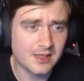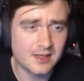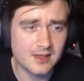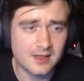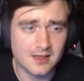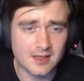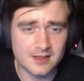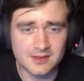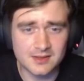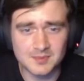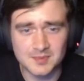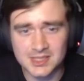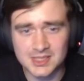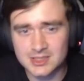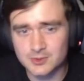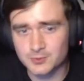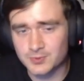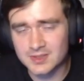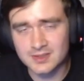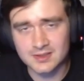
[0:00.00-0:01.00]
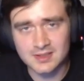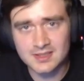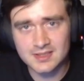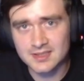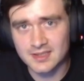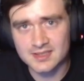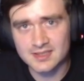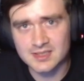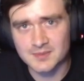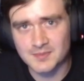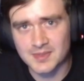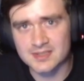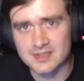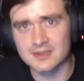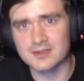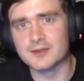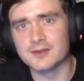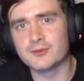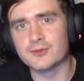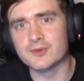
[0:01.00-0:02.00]
and that means these guys are basically
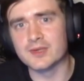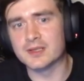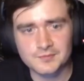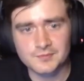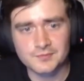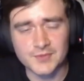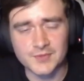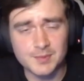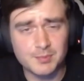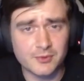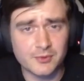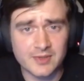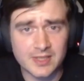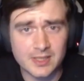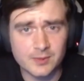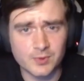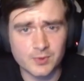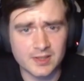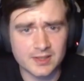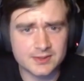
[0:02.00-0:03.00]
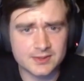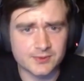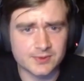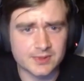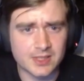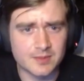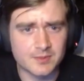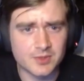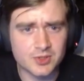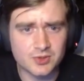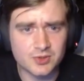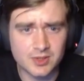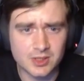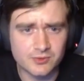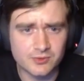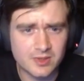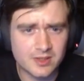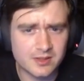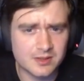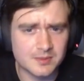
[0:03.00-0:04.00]
free. They provide 1 extra damage, you can
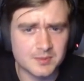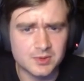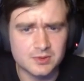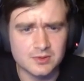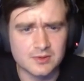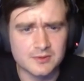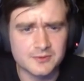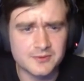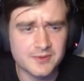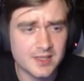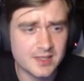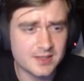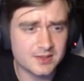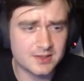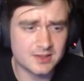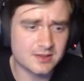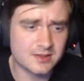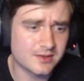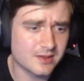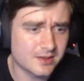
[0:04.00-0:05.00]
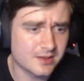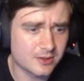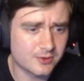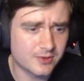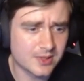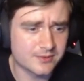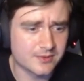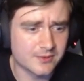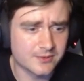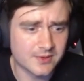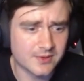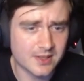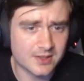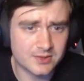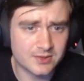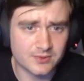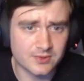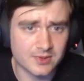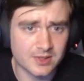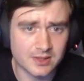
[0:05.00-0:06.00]
run them into the face, they are great with cast
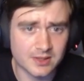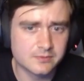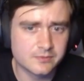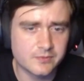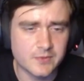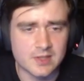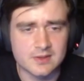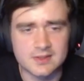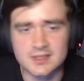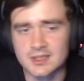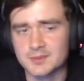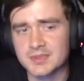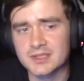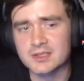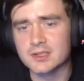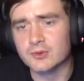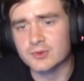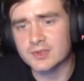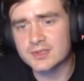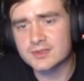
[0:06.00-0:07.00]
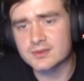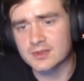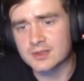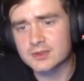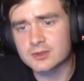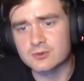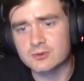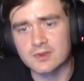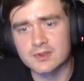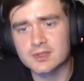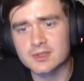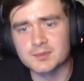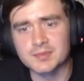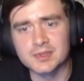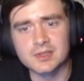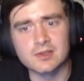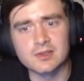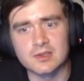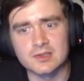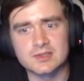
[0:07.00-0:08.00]
drag, and simply no reason not to run them
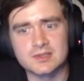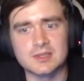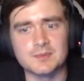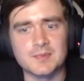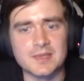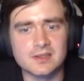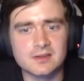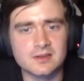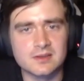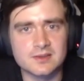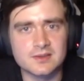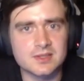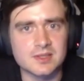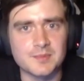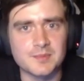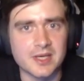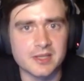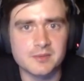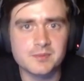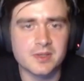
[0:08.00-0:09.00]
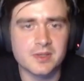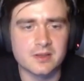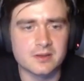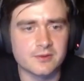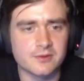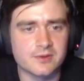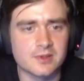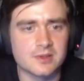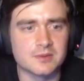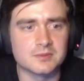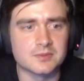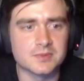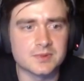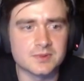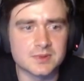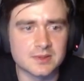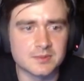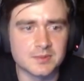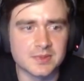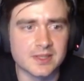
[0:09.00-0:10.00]
because the maintenance, the bad part of them,
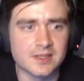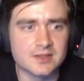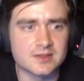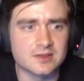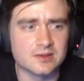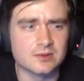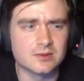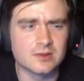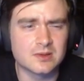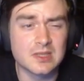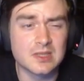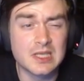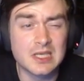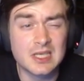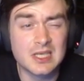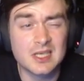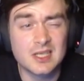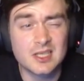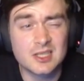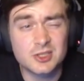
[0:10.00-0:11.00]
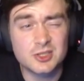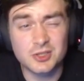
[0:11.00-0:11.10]
simply gets ignored. Sure,